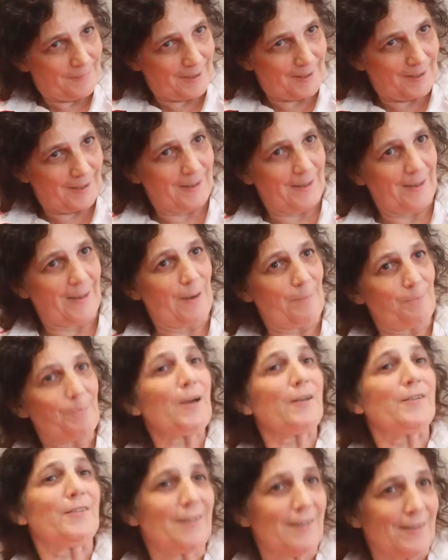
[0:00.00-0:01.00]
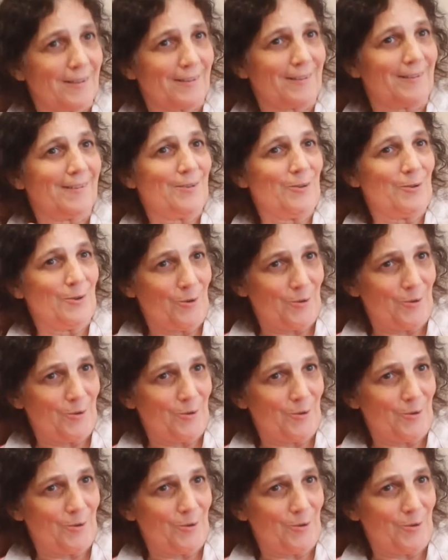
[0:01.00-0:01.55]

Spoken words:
a particle,